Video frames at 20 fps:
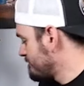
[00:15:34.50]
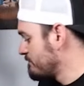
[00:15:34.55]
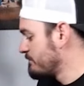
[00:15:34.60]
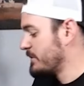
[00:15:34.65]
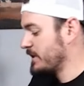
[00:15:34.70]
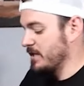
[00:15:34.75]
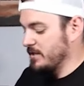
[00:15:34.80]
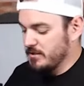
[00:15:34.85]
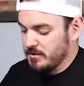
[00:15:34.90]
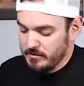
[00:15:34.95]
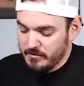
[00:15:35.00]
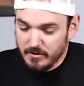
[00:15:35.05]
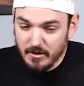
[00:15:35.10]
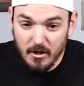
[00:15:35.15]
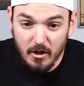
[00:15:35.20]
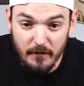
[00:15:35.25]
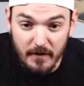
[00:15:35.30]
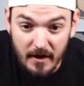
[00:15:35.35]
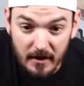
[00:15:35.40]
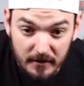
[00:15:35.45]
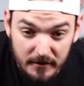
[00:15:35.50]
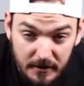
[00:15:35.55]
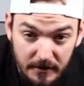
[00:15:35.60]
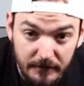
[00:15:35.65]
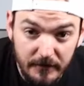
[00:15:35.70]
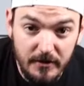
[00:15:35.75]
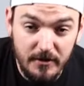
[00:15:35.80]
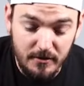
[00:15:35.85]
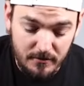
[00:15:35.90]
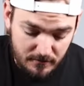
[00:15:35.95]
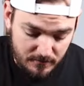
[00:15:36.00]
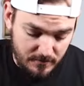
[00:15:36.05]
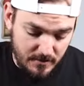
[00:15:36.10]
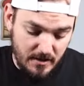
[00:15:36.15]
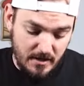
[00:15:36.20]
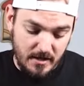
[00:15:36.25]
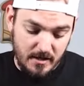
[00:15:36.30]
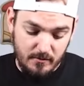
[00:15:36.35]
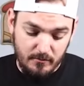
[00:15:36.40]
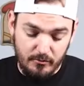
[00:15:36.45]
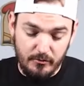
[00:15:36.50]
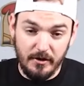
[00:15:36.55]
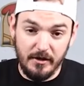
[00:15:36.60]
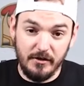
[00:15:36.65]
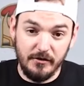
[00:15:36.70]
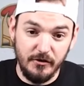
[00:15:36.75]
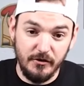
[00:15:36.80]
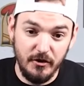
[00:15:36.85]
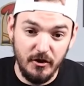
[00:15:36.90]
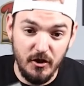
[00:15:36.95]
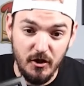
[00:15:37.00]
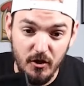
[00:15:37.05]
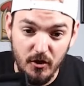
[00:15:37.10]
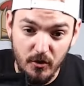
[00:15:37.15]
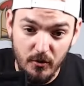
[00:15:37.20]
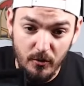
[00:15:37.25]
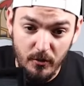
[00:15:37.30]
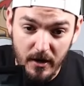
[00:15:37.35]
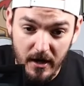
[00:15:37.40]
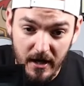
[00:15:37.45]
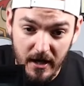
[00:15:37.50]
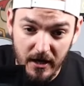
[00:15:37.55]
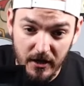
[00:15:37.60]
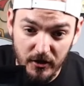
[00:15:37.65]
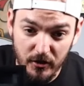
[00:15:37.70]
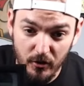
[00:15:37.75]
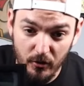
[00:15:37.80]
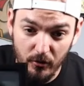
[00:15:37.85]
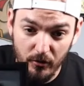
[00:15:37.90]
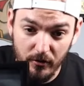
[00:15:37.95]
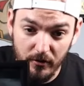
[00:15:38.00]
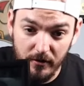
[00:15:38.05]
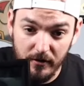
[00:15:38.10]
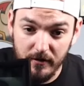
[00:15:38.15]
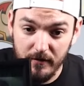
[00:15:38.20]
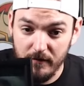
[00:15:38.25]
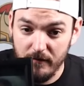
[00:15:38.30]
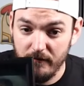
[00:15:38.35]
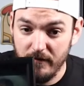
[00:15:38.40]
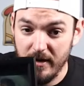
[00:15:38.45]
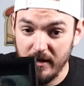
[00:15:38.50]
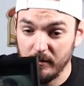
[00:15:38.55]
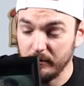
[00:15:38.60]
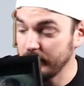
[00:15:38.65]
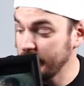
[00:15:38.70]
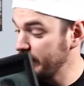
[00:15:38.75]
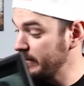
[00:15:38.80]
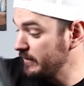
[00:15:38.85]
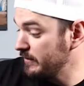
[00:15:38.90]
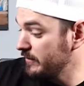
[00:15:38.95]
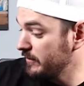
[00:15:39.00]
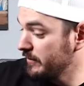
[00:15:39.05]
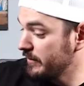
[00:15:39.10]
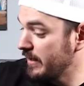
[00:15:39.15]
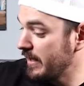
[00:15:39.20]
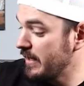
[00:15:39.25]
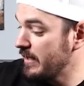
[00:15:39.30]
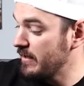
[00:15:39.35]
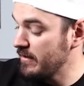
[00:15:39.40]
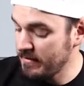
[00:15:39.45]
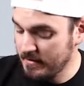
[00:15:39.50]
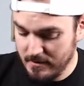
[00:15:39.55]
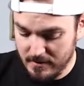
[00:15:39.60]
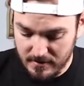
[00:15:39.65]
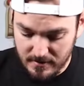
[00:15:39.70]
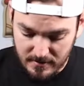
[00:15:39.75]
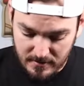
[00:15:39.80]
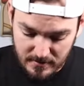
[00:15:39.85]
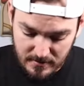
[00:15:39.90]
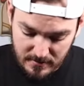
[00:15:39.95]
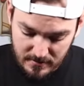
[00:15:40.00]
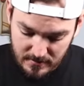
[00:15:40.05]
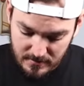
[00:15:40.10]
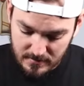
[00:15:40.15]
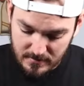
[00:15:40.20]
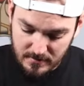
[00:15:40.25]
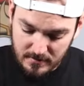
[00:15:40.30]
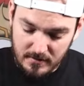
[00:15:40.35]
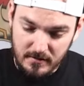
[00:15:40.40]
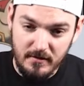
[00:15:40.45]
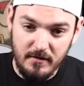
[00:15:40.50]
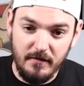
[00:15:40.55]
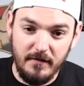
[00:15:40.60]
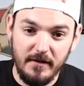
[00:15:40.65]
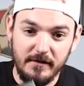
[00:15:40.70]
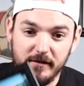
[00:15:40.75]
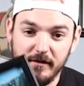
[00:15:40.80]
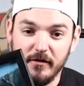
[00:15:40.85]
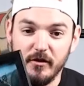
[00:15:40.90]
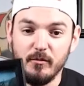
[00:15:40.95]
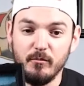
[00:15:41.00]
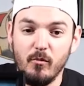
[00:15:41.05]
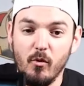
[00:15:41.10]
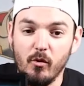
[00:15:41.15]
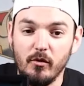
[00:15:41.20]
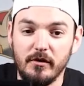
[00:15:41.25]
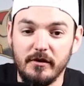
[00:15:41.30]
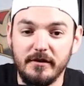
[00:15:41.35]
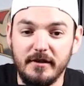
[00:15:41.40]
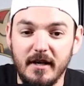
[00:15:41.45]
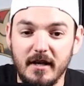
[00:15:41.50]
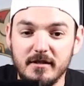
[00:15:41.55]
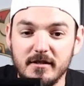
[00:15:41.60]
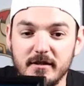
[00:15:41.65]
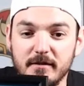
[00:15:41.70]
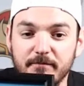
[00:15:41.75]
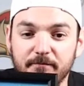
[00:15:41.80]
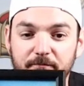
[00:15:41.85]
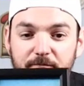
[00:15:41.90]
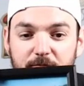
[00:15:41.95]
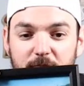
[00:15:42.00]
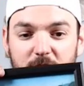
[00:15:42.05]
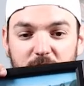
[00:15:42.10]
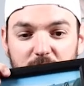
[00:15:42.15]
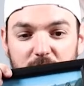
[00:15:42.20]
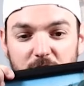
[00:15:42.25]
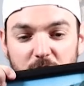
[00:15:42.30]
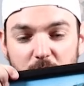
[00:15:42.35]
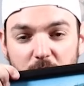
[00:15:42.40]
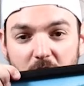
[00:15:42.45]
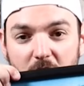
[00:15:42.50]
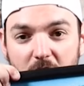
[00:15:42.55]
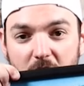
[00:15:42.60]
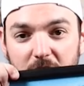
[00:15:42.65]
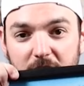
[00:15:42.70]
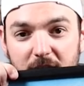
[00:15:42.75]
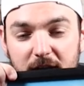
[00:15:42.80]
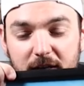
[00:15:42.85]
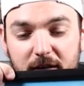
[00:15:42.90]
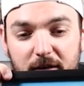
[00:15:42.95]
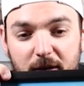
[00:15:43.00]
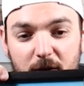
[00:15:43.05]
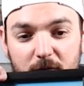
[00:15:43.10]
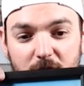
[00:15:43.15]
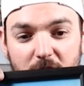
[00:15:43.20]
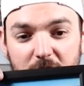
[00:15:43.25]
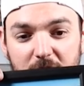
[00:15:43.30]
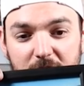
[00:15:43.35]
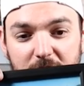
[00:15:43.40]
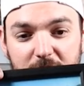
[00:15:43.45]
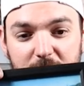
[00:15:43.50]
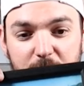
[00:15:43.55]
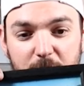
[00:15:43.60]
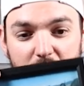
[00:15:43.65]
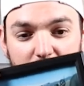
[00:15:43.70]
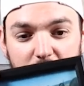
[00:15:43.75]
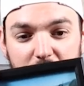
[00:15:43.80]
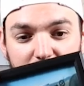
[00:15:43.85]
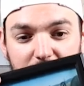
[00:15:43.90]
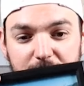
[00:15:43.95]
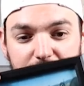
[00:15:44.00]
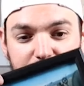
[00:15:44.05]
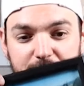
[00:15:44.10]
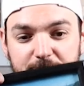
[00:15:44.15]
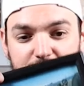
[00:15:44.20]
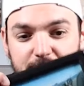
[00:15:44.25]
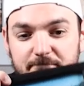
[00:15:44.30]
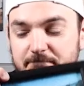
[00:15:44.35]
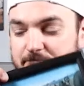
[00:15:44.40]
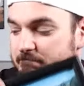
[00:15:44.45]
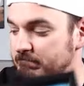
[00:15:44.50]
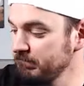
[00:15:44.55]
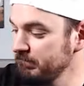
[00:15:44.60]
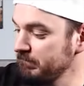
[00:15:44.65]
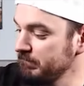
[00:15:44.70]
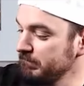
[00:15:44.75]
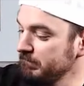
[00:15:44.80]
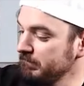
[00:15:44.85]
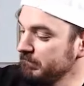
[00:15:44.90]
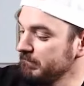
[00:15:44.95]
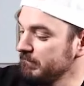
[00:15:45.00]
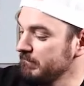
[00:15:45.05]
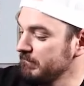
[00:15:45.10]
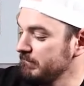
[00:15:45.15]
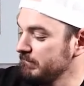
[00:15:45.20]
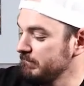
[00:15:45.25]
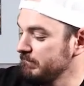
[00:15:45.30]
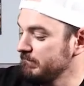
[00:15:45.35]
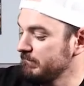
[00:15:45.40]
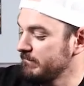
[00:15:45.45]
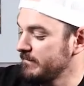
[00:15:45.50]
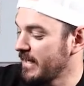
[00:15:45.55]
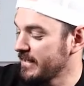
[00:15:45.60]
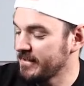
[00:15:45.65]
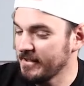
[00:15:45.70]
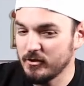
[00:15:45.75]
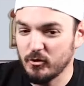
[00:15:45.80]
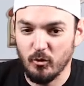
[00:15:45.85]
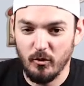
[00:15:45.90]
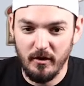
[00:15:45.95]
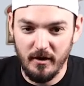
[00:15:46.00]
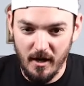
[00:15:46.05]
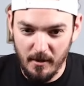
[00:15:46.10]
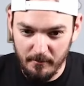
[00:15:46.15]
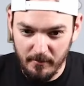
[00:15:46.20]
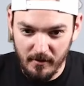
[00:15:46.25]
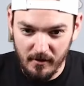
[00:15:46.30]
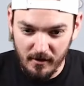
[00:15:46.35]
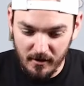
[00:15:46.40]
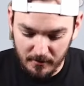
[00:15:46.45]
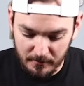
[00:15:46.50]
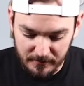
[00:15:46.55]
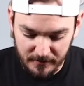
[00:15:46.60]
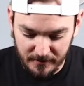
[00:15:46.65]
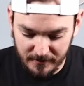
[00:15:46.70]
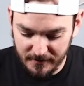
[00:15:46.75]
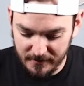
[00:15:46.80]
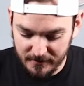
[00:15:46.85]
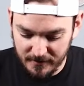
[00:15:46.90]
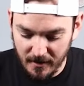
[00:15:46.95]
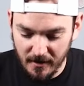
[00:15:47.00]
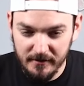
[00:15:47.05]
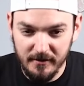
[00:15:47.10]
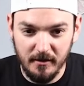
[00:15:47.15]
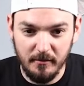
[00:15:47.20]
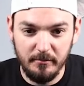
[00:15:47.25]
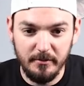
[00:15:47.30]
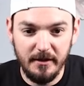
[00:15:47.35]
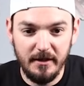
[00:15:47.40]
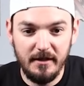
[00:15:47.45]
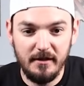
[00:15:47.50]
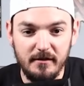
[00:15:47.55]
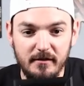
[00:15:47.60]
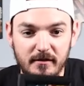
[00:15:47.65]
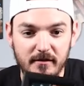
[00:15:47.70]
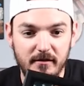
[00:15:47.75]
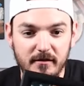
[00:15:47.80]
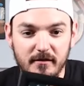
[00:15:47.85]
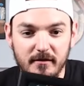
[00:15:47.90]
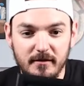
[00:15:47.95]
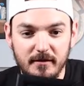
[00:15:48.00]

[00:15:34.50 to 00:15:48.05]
but just know that I love you and prayers to you and your family. Okay. This is the mortar section. Two nine Echo right here, baby. That's at 29 Palms, a disgusting place.